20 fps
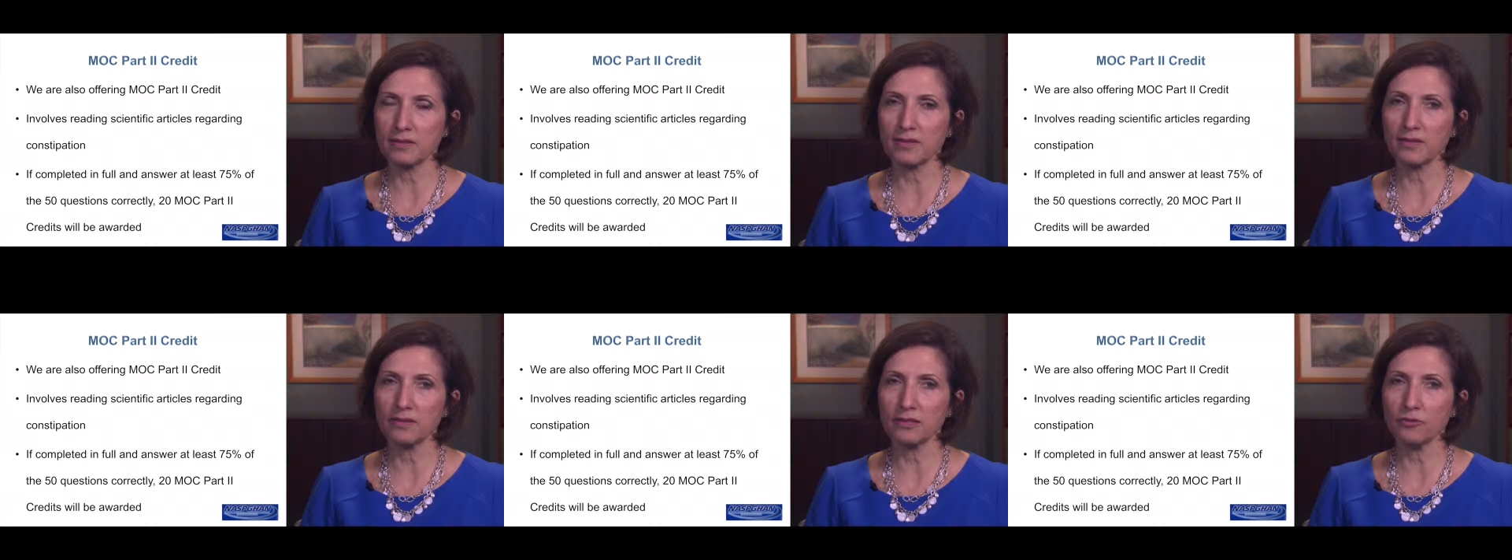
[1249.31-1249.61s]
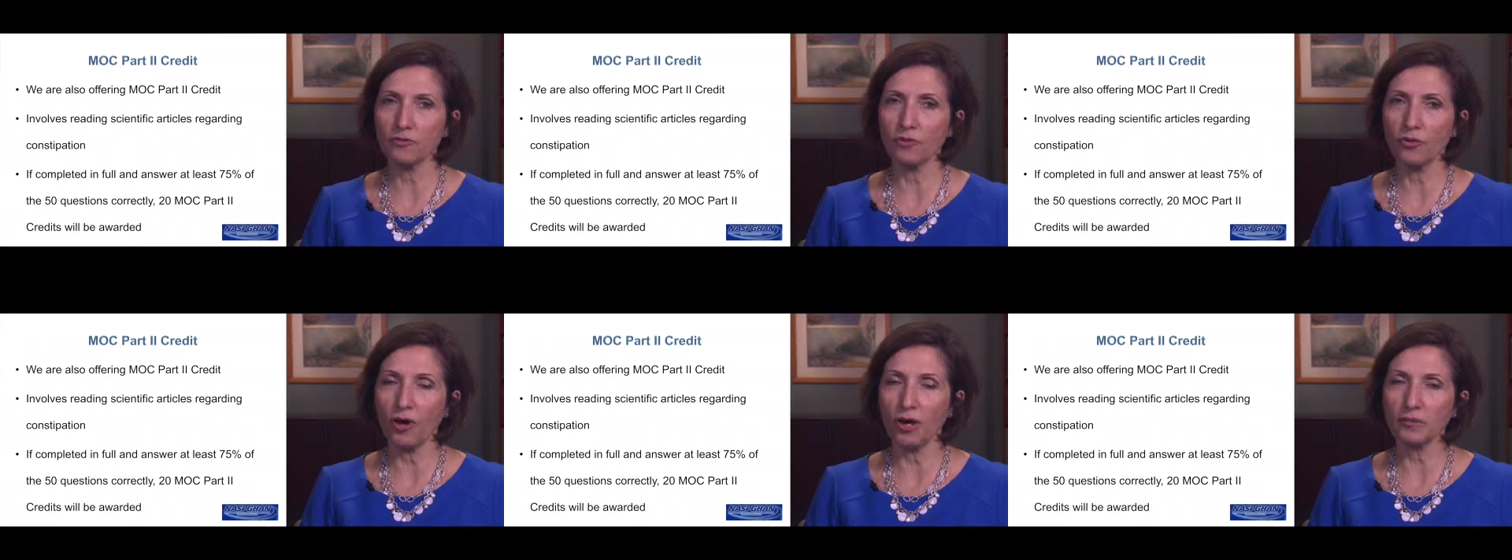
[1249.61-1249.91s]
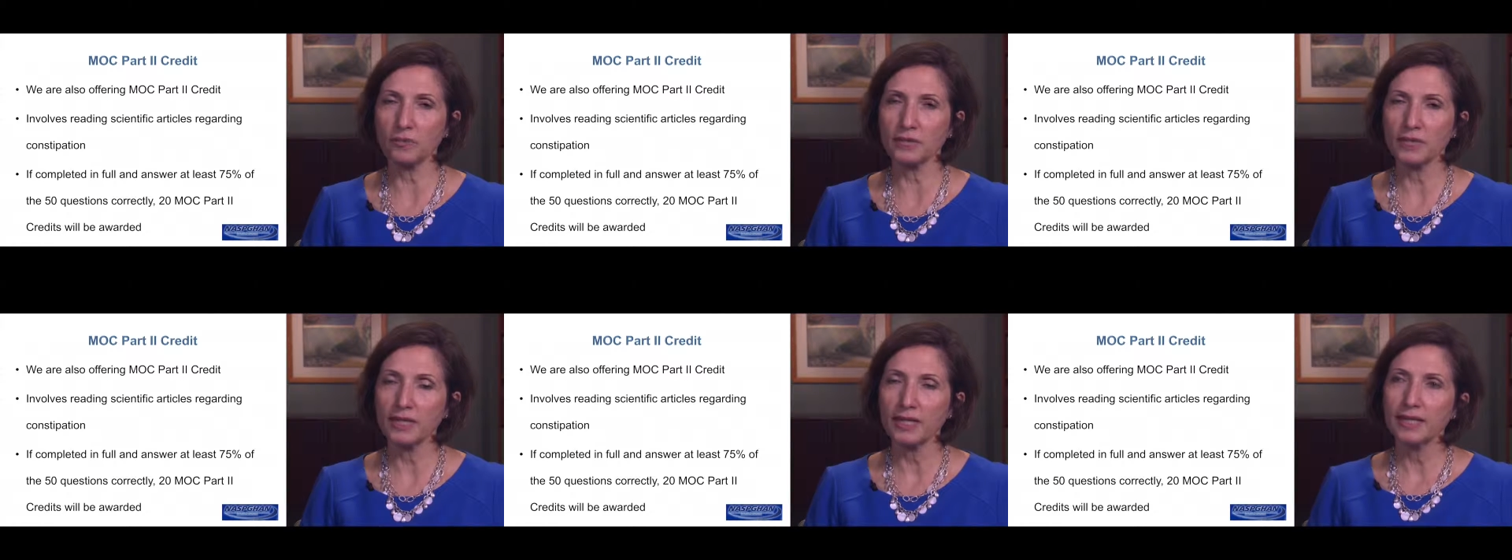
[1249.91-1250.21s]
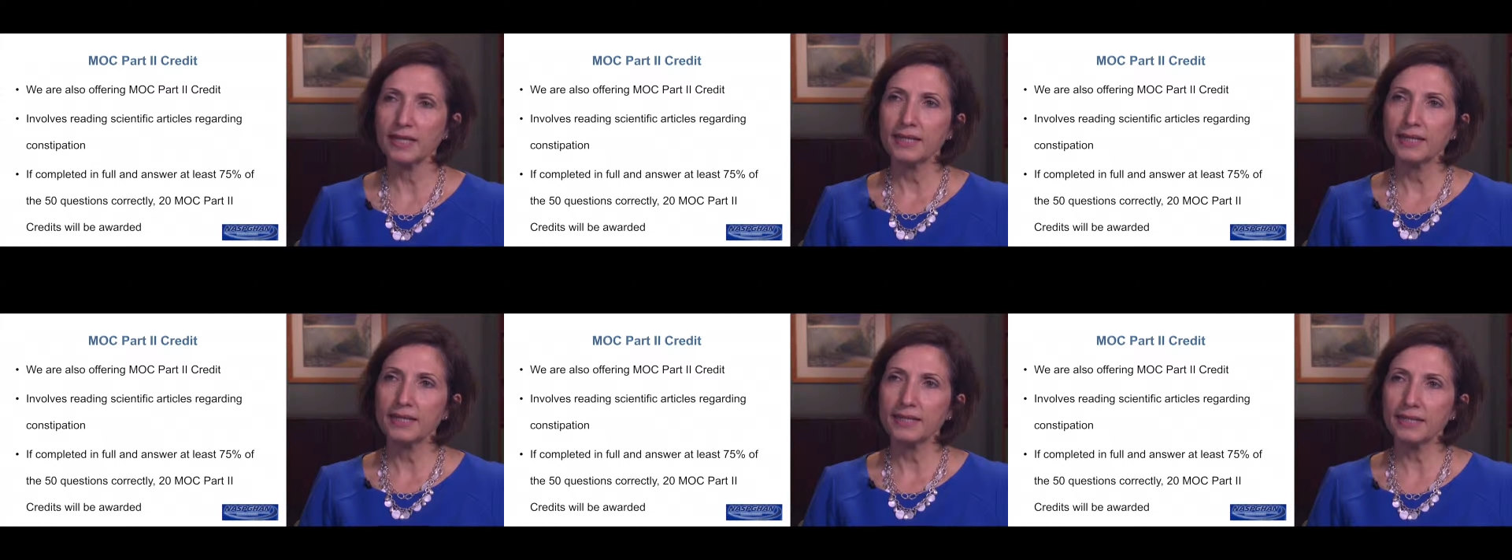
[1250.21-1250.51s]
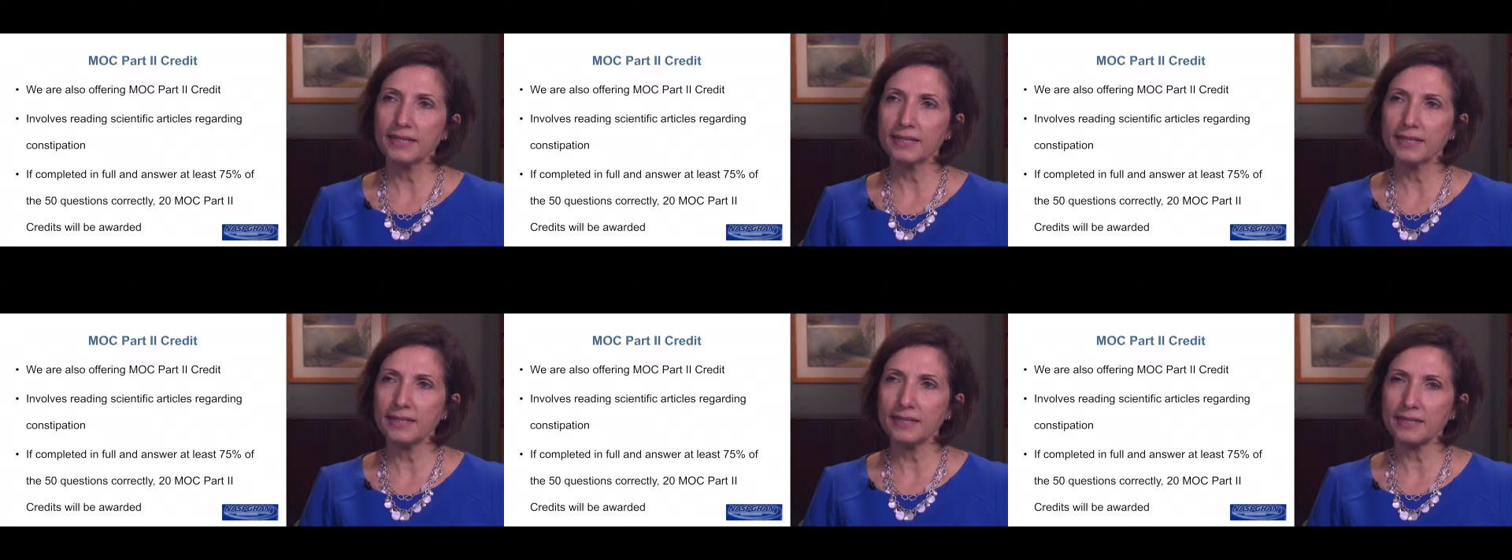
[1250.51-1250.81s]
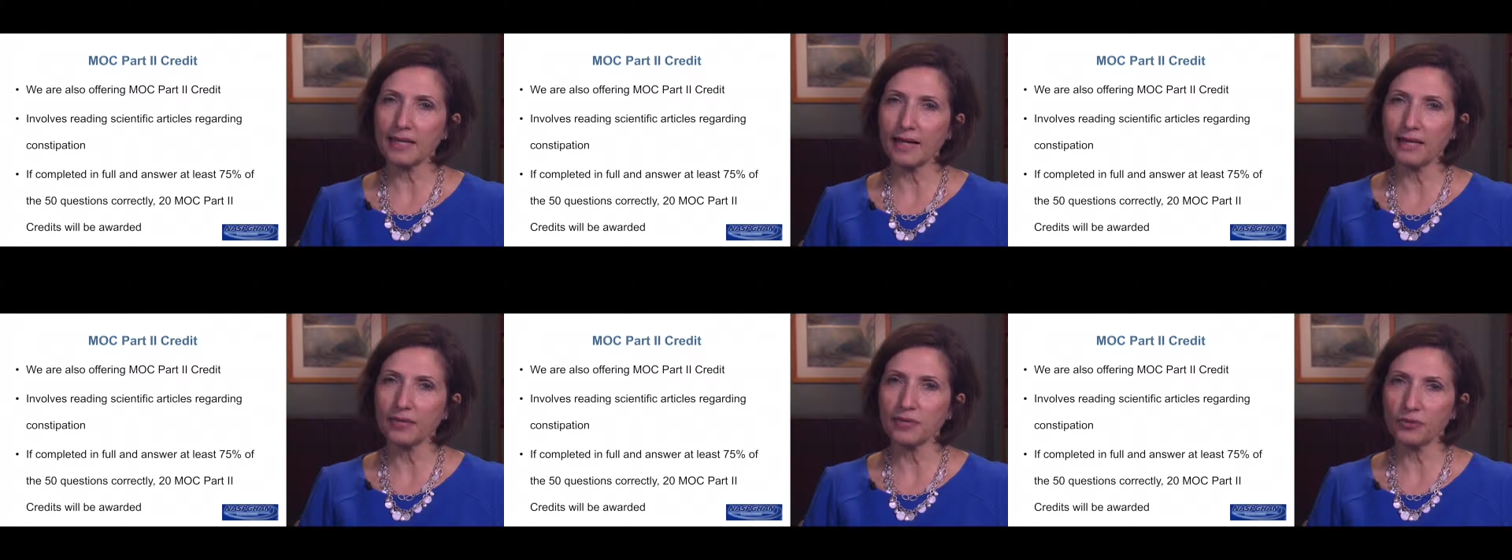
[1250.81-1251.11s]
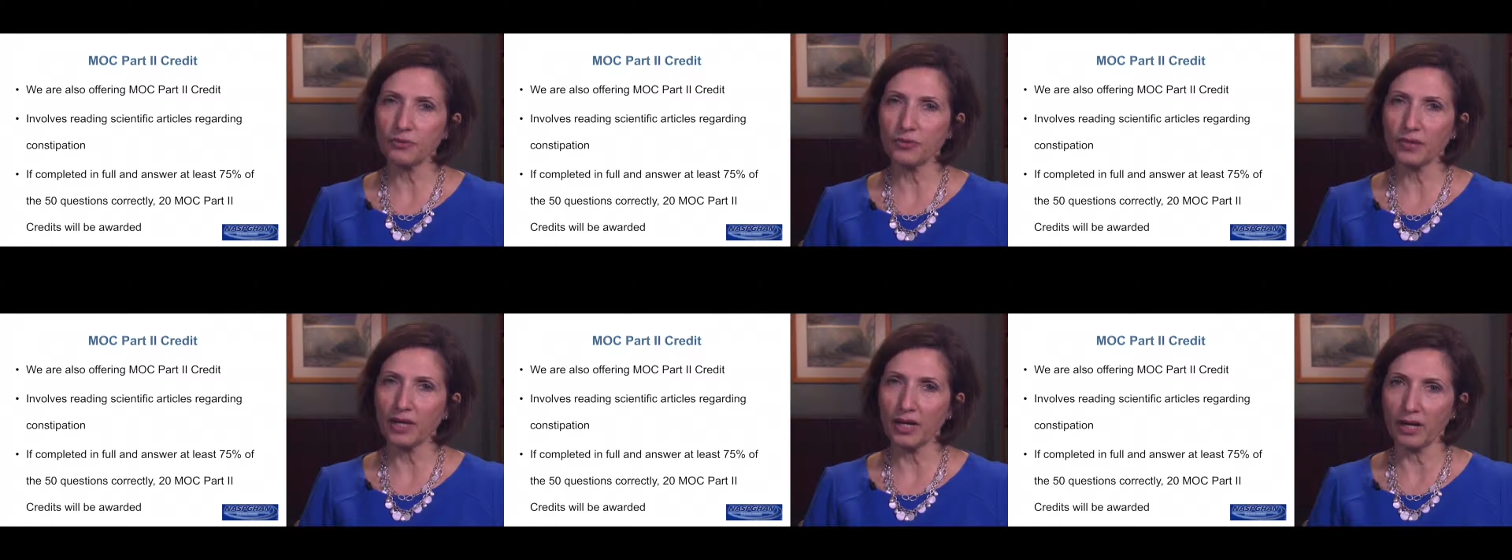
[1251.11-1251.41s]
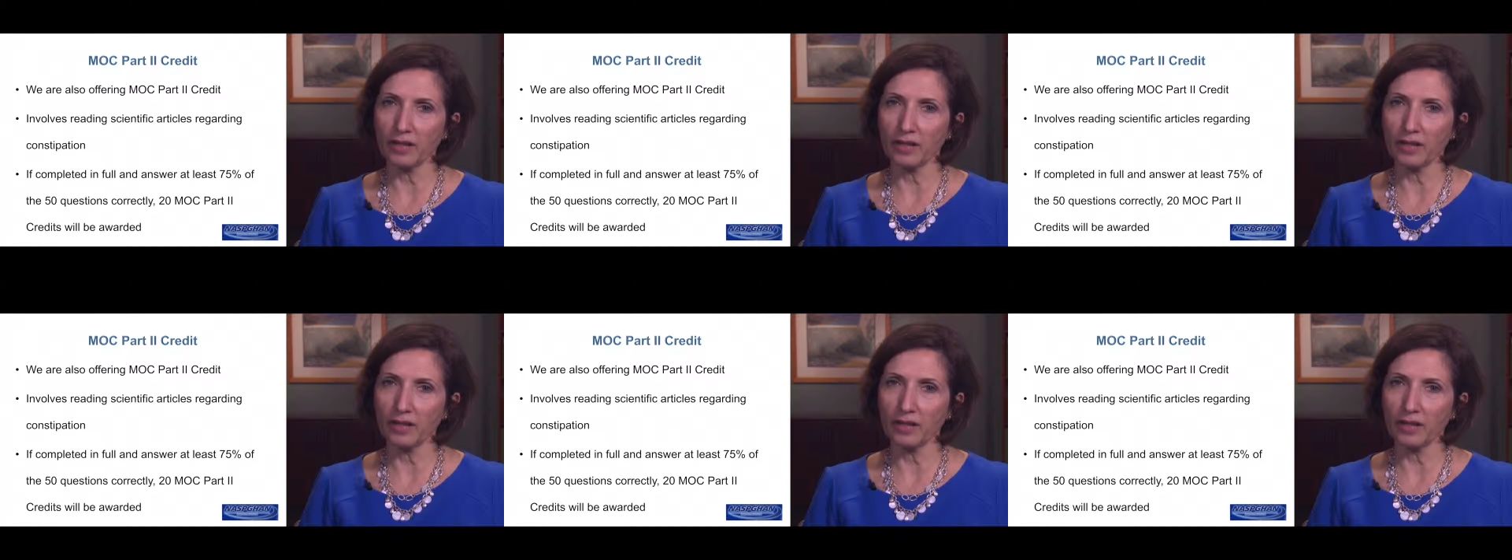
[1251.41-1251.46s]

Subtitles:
It involves reading scientific